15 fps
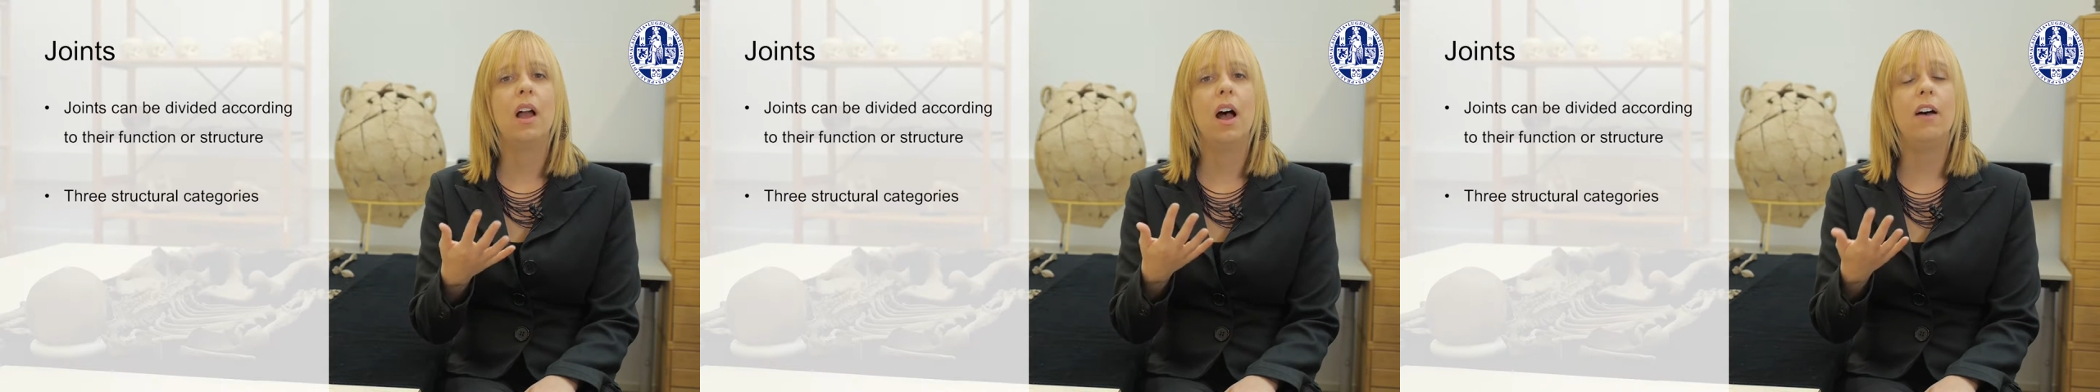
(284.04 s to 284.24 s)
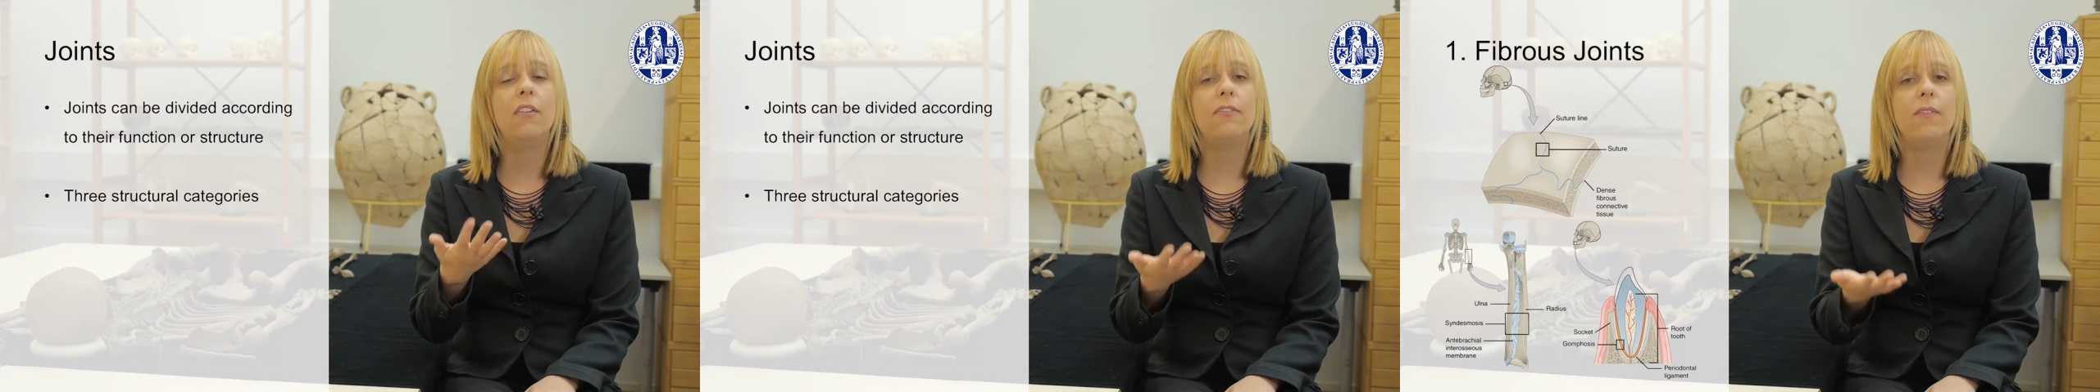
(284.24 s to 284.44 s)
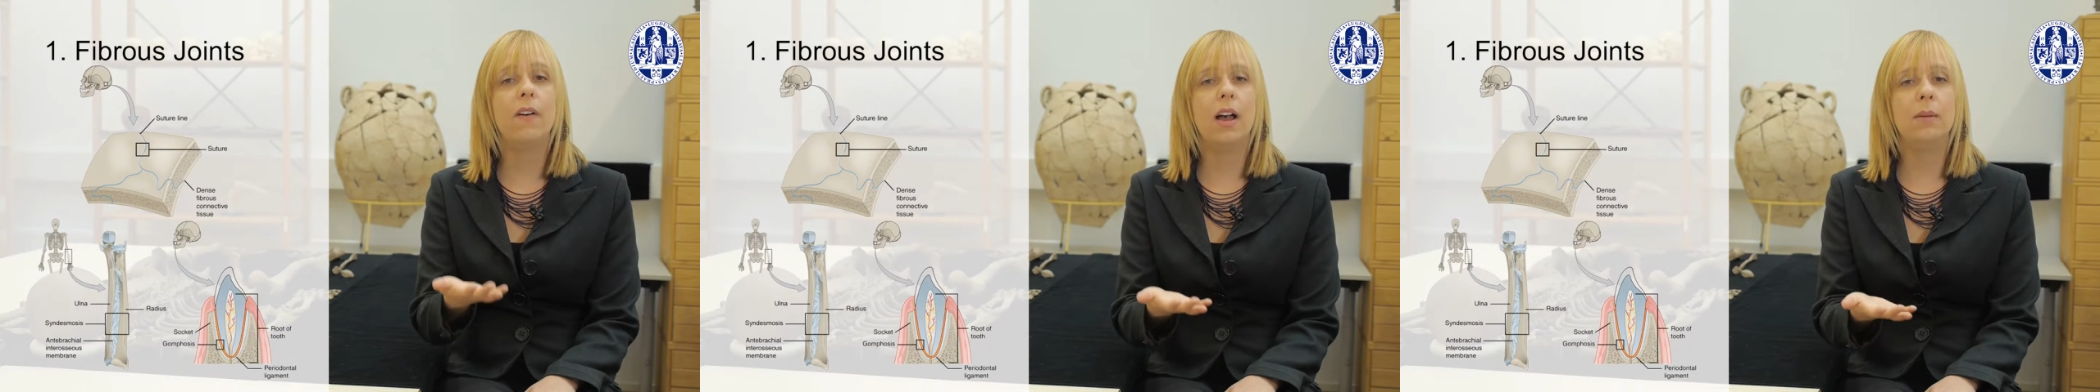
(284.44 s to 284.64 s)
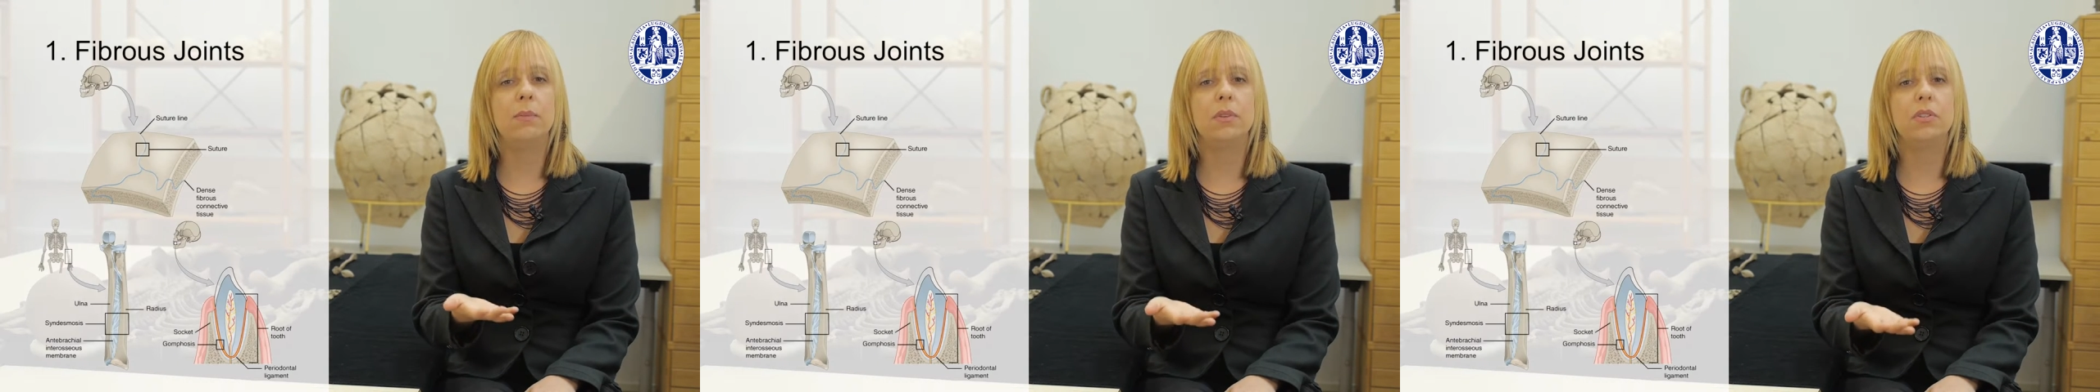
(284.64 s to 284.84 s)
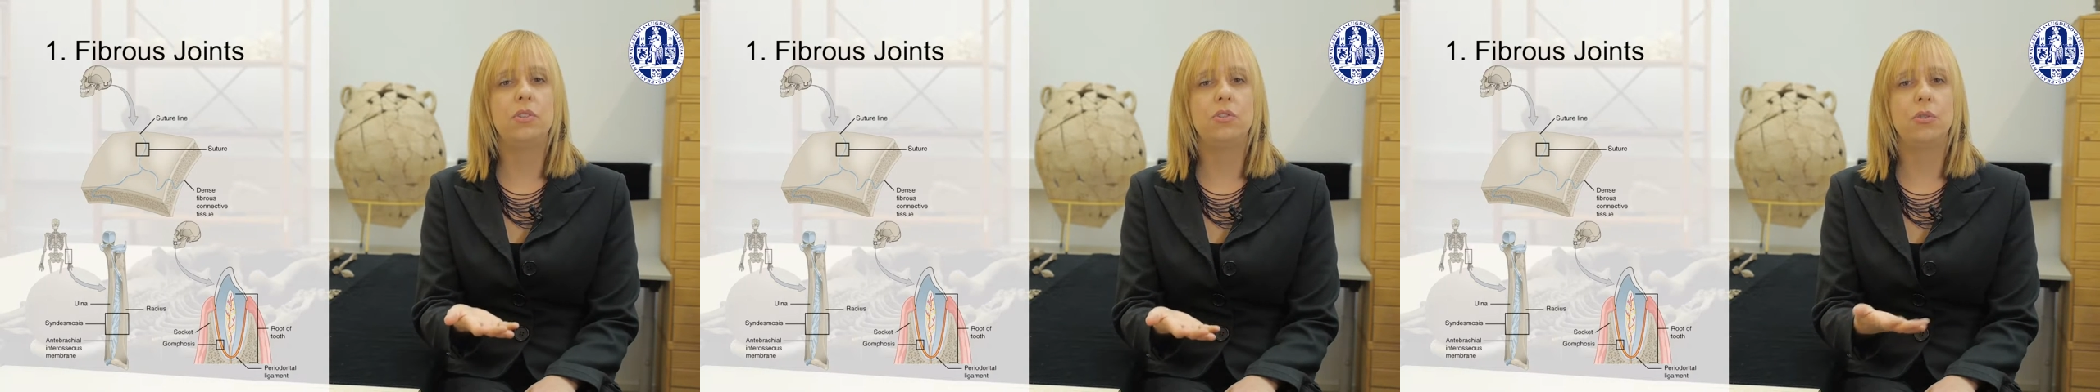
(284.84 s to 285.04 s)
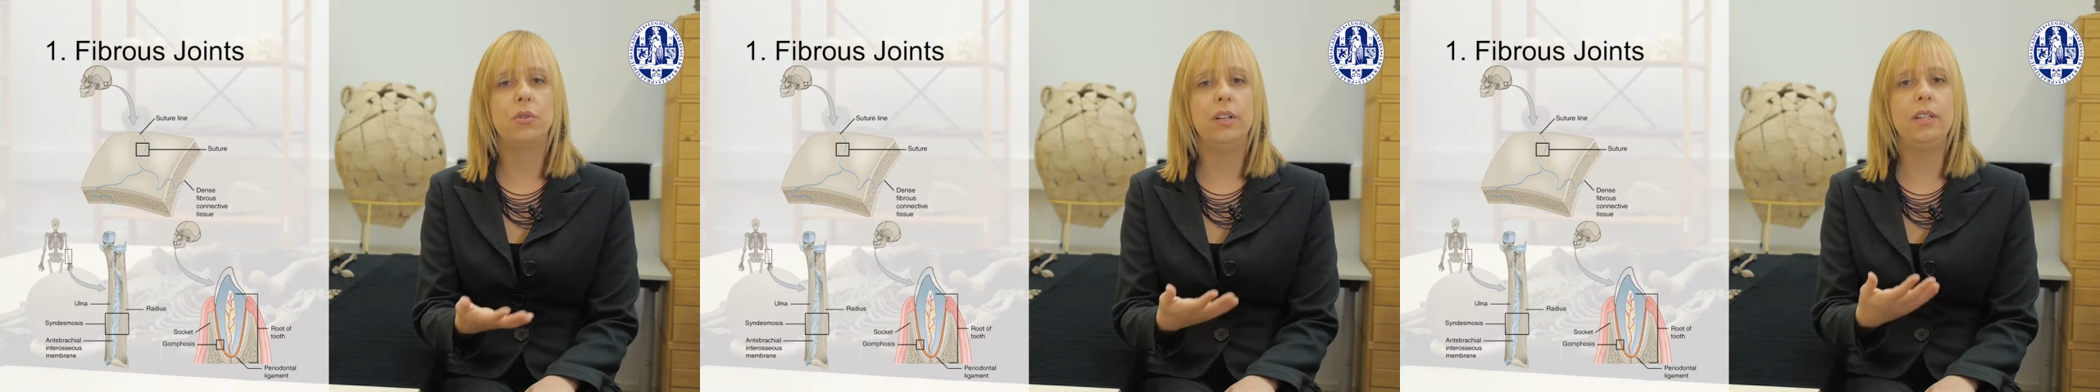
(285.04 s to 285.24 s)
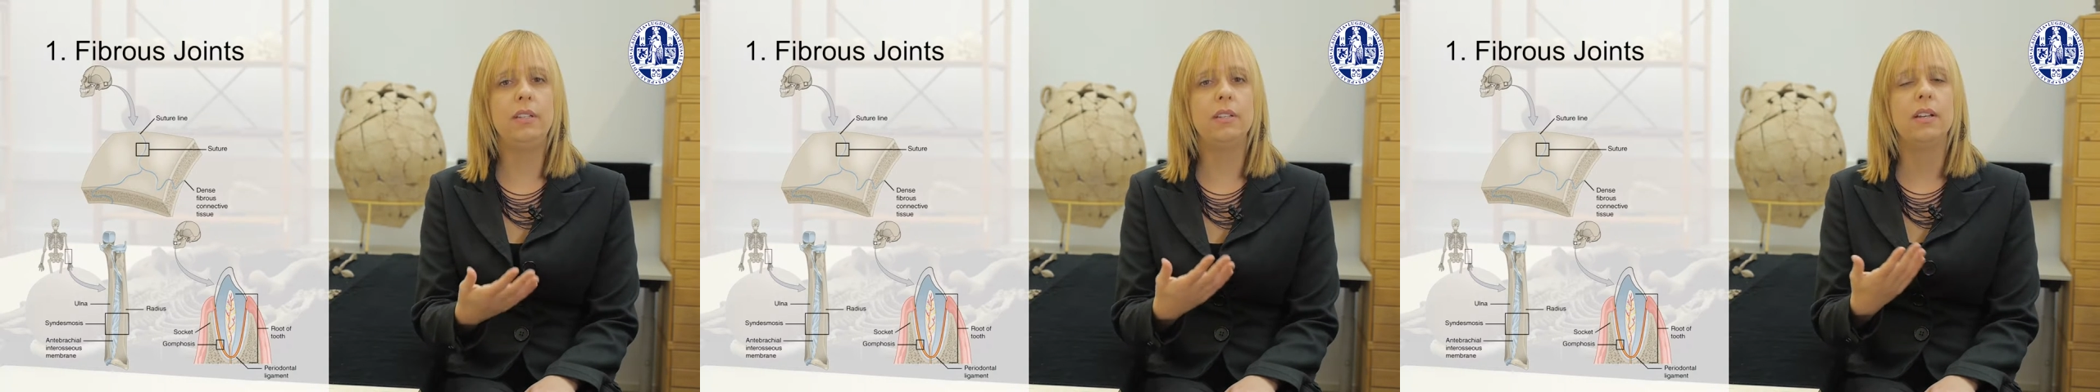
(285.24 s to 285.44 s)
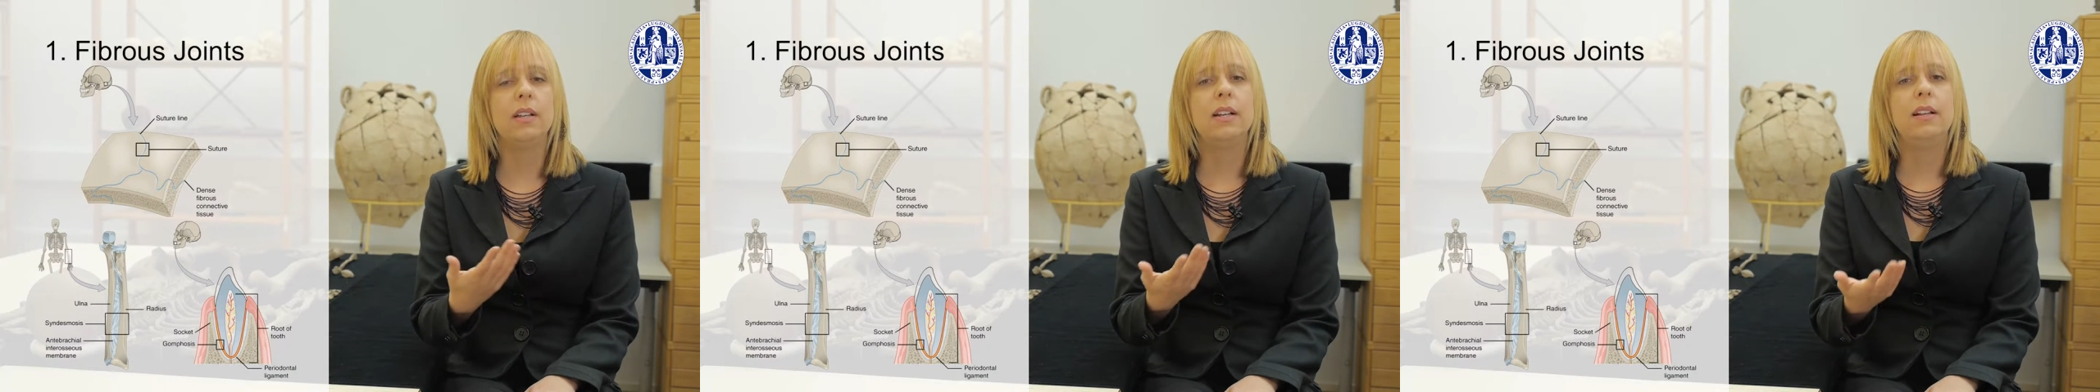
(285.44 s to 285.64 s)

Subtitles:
A fibrous joint.